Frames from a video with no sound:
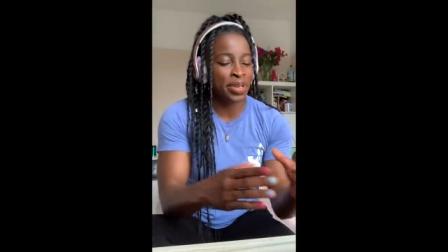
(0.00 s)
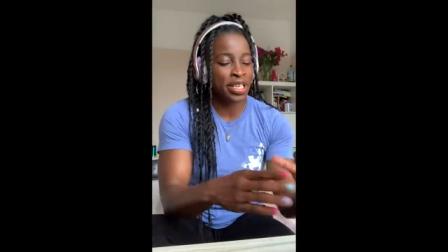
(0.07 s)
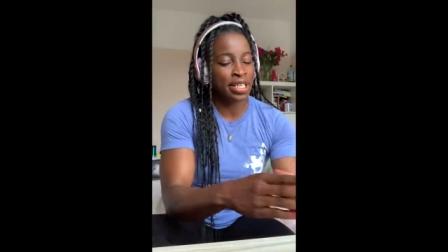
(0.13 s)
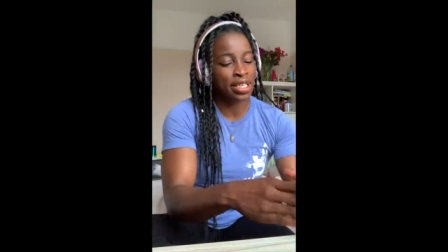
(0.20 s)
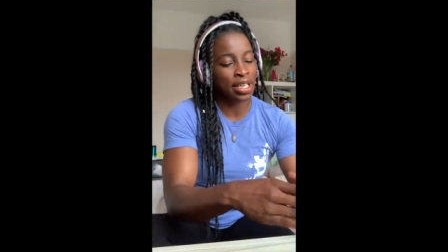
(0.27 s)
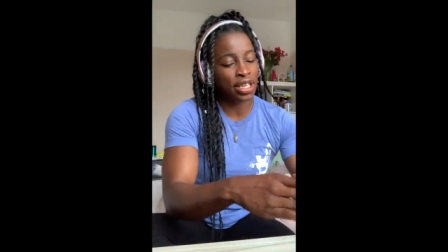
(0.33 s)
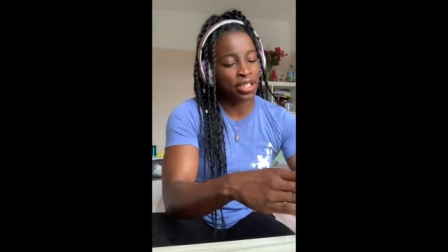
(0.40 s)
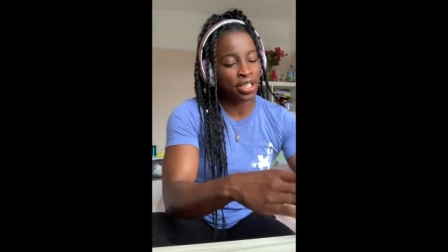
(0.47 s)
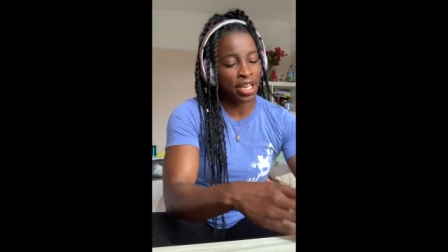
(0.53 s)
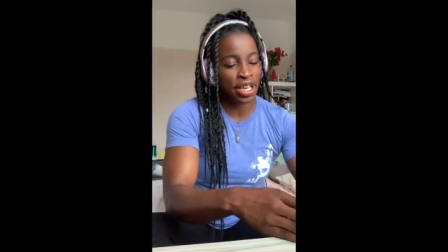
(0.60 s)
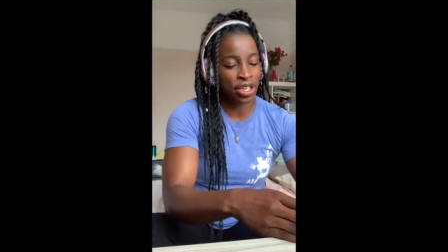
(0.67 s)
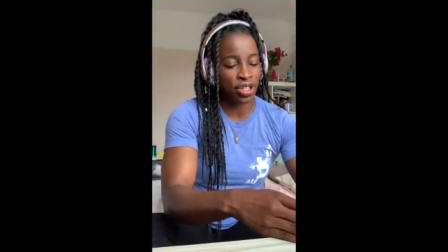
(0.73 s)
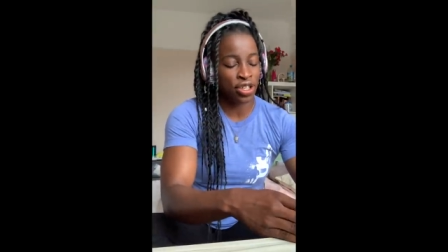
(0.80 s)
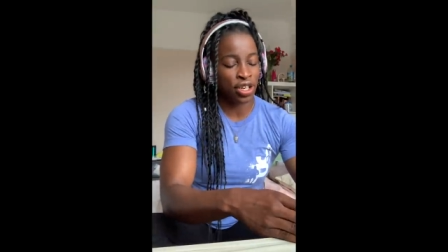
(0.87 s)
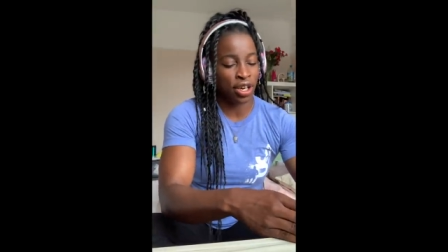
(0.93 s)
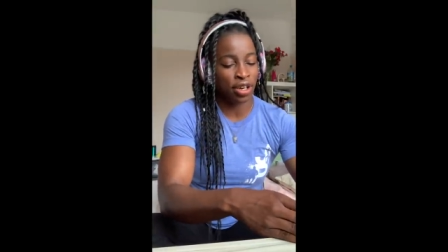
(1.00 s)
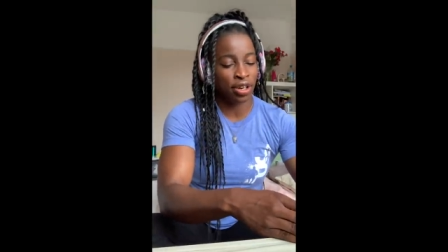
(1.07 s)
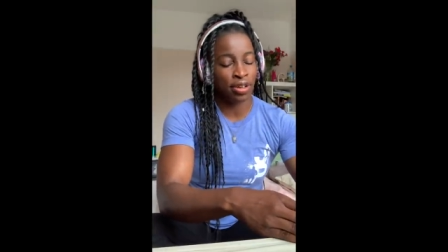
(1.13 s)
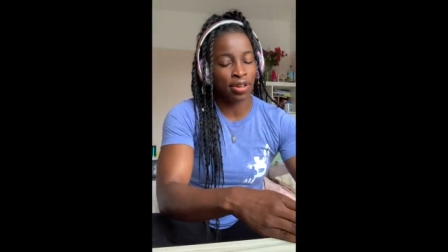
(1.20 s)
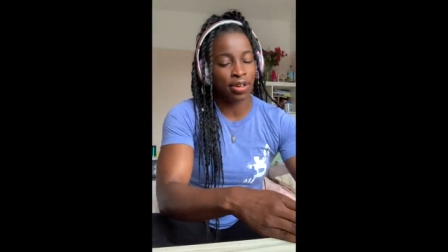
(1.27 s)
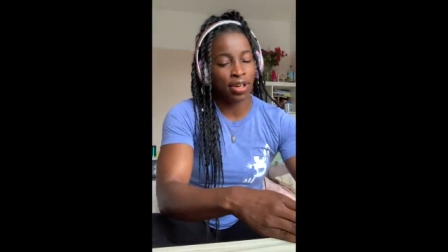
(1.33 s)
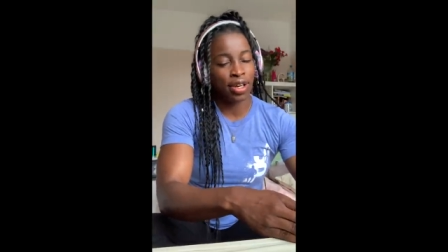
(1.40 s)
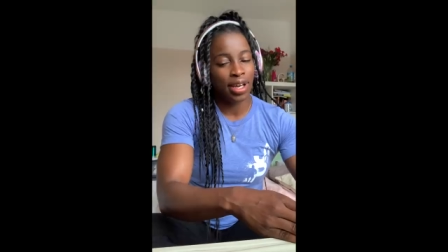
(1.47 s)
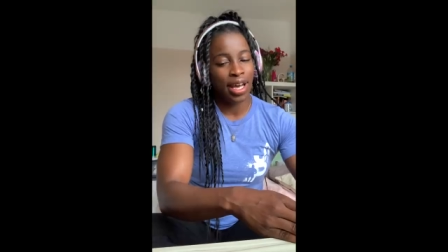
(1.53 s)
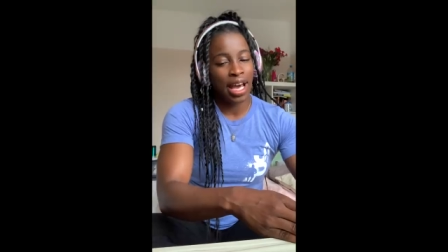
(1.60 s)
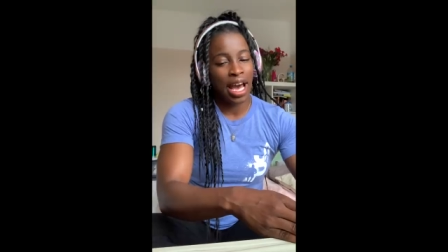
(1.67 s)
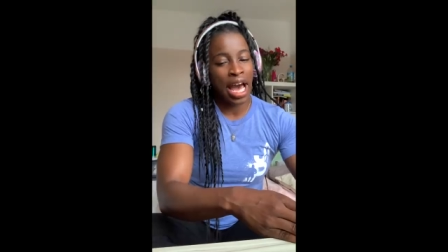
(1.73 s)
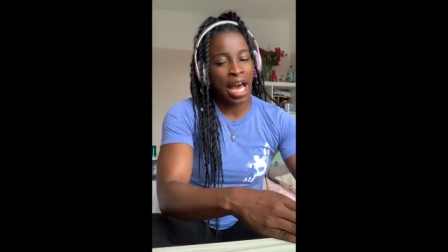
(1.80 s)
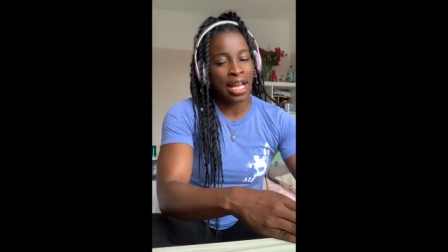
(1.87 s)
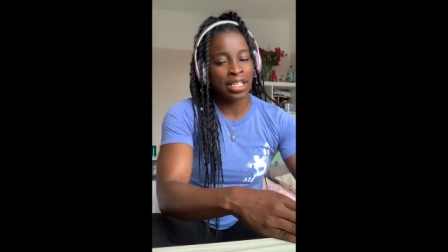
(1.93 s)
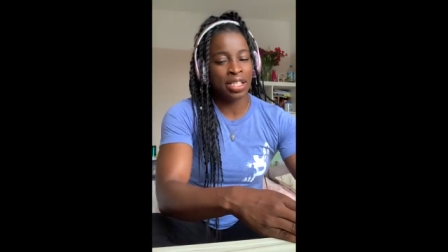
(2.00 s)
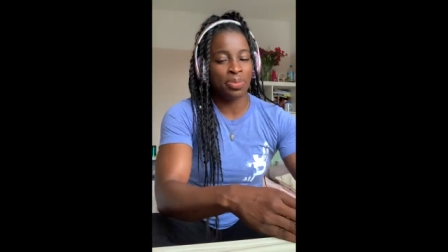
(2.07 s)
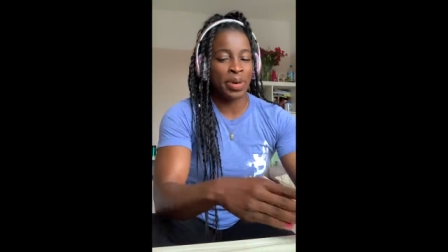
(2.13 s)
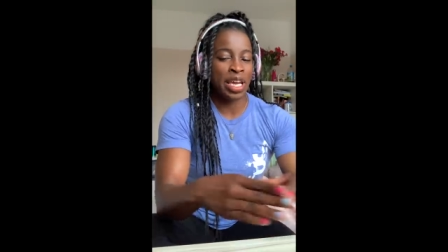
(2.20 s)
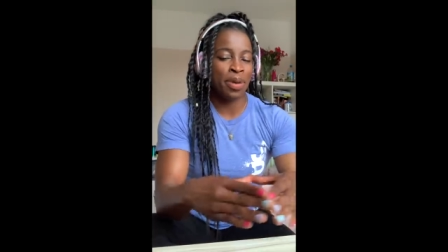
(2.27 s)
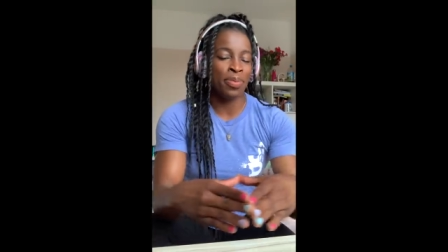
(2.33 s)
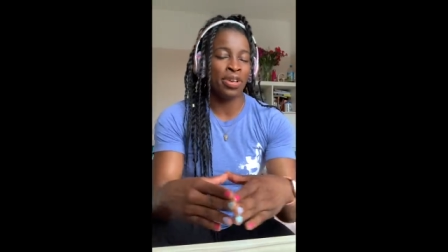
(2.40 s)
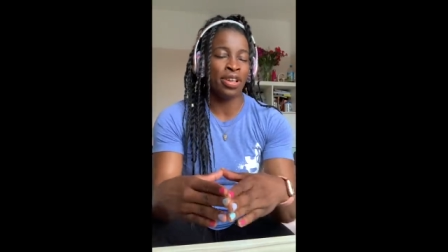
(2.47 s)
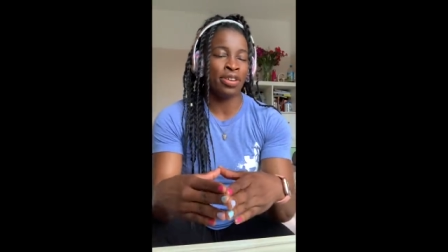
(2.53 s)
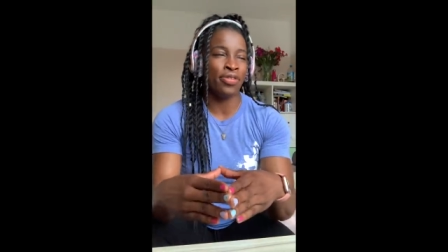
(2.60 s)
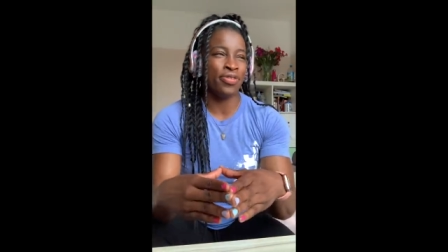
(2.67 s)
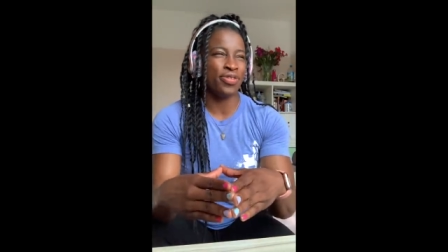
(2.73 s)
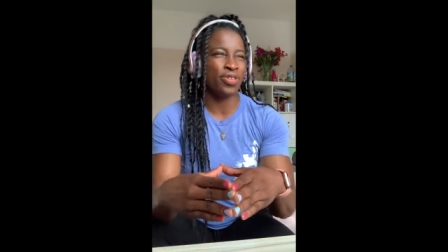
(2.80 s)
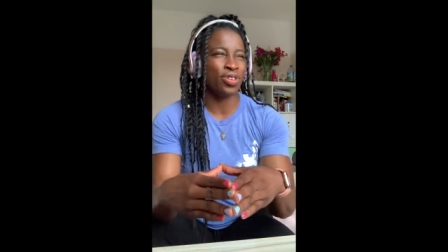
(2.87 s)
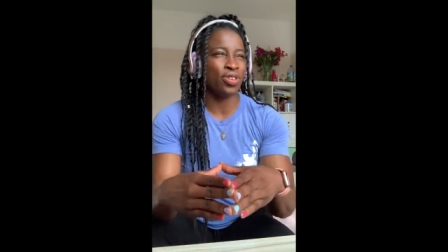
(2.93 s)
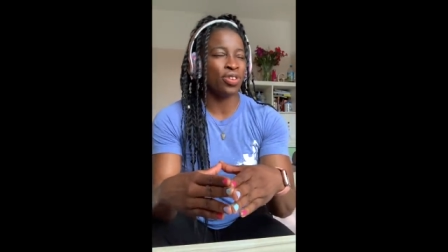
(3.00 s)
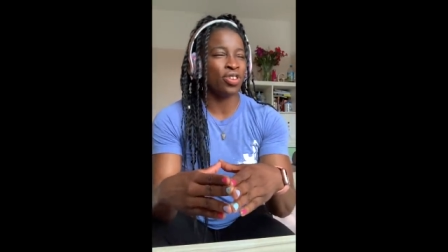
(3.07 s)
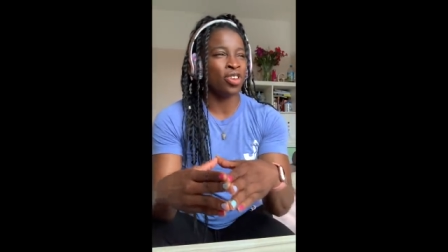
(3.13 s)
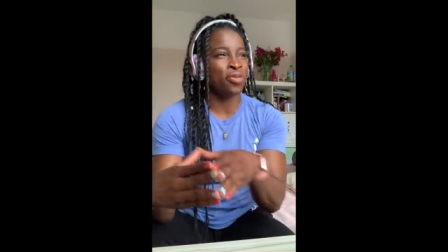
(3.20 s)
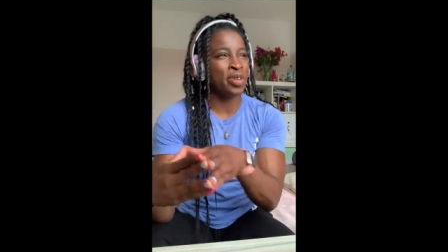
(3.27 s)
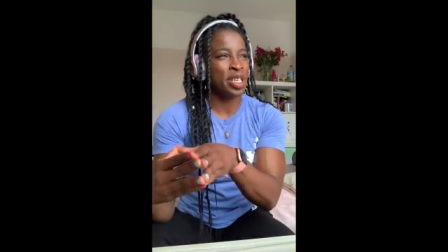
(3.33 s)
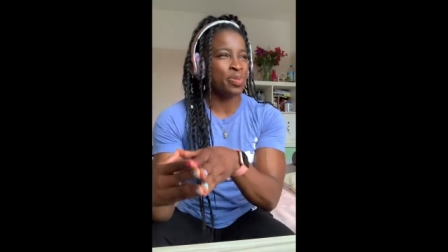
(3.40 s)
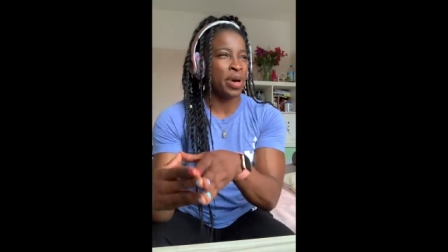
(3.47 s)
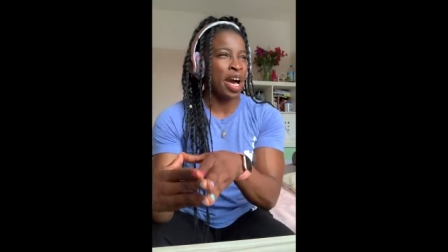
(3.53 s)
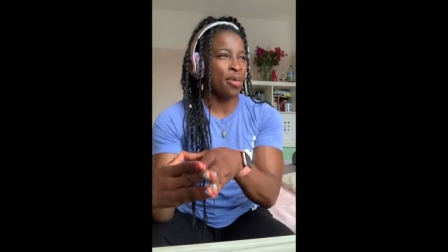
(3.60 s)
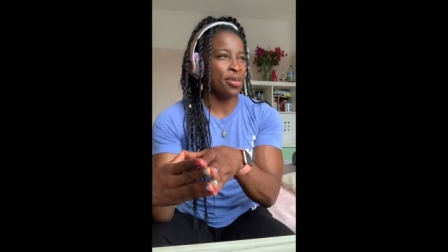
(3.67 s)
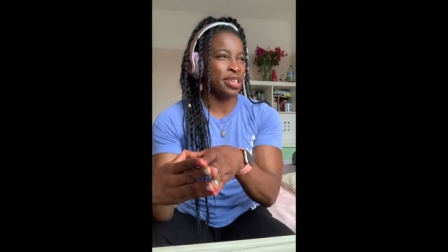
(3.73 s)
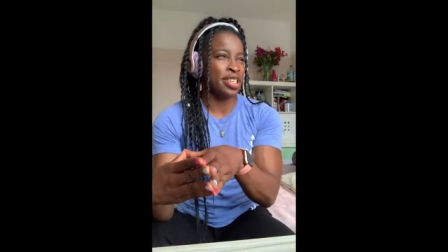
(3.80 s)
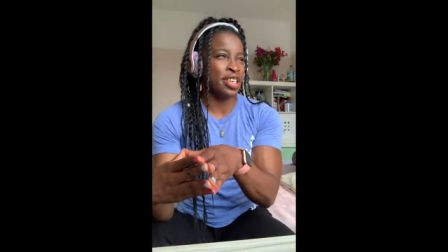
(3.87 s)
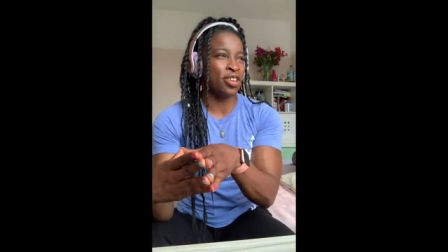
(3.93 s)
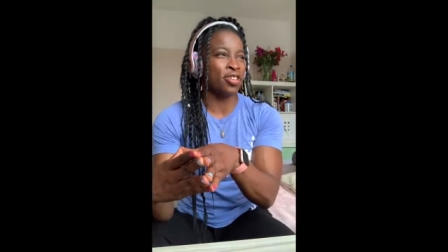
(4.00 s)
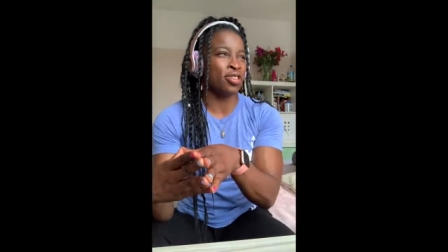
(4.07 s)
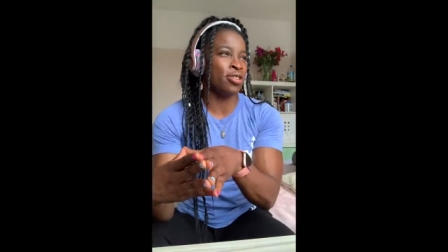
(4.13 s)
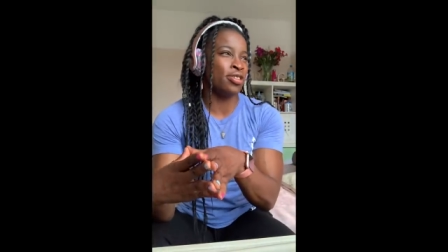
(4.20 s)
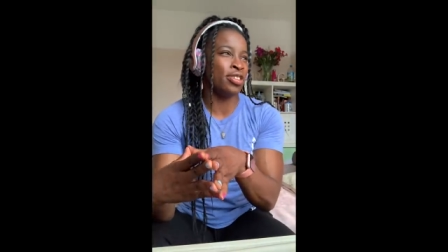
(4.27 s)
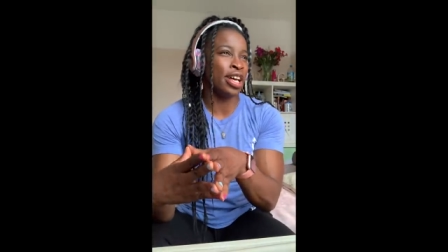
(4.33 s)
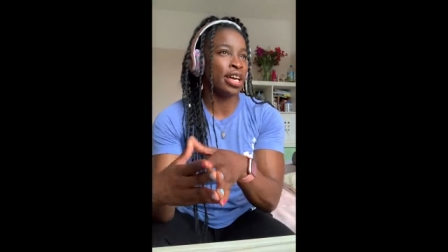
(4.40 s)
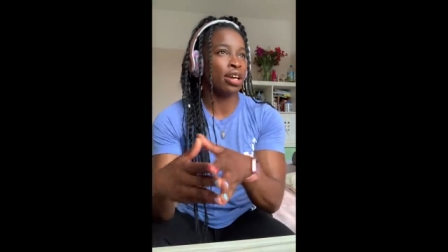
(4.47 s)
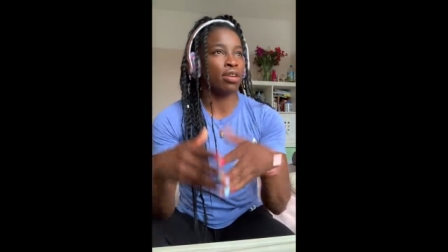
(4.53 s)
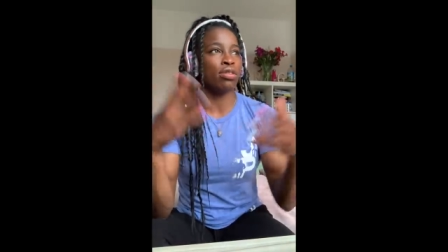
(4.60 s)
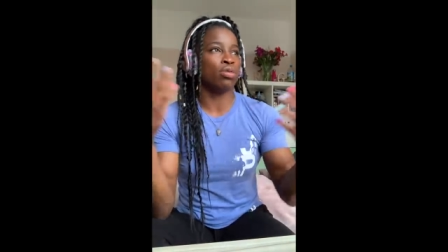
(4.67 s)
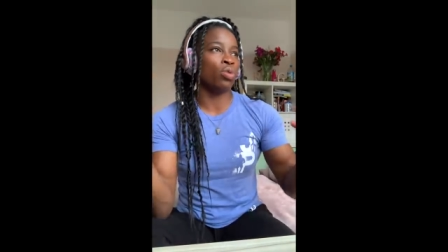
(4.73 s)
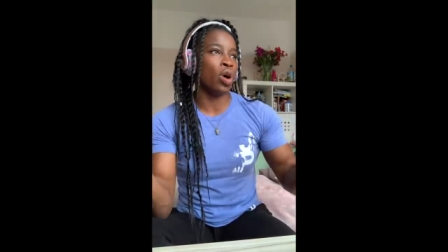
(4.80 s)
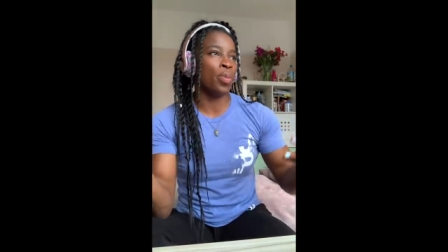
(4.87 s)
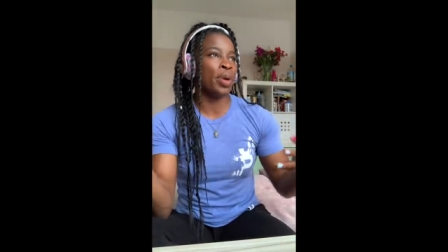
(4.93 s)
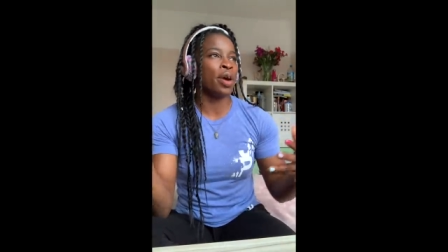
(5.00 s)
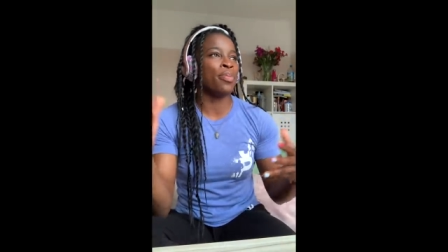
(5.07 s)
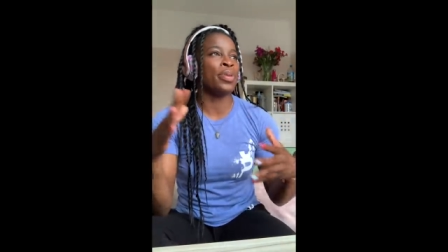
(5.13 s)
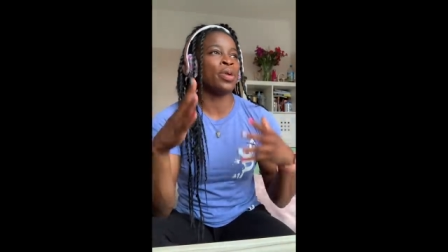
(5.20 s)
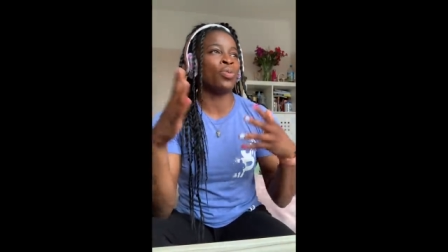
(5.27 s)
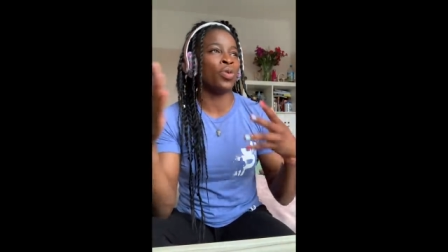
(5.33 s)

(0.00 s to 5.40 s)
been such an issue and people have almost purposely gone like, oh, what about me?